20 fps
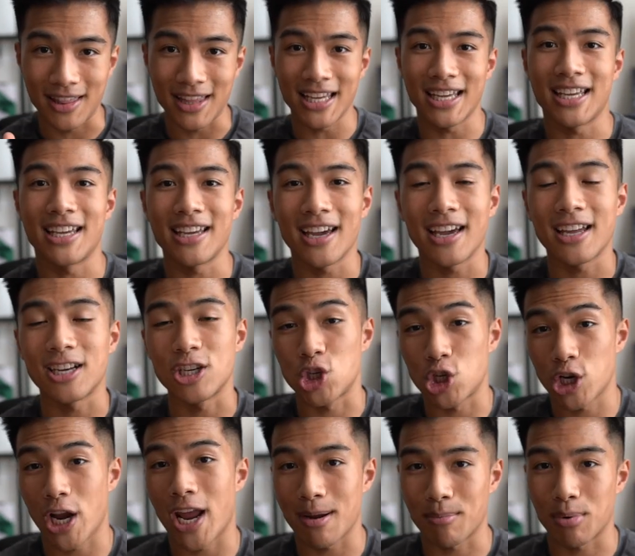the
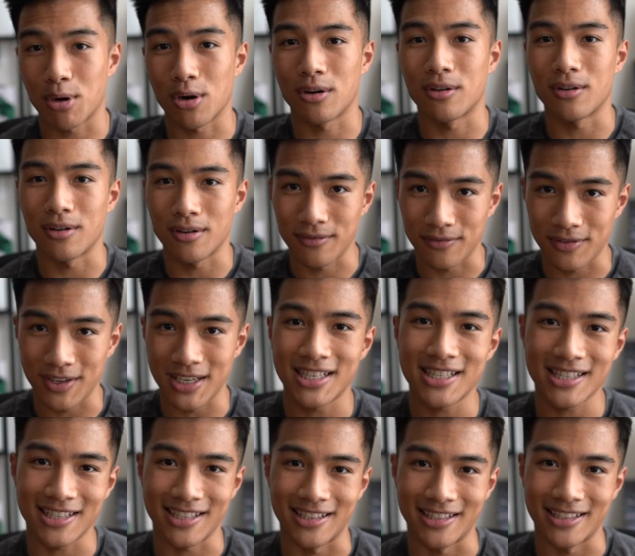Jaybird
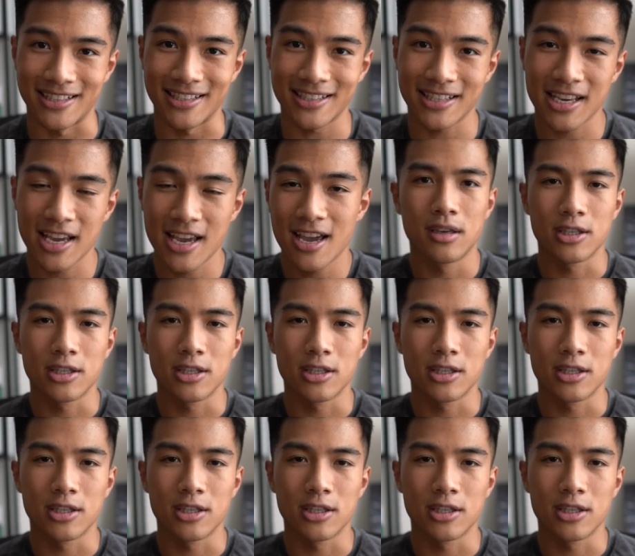Vistas.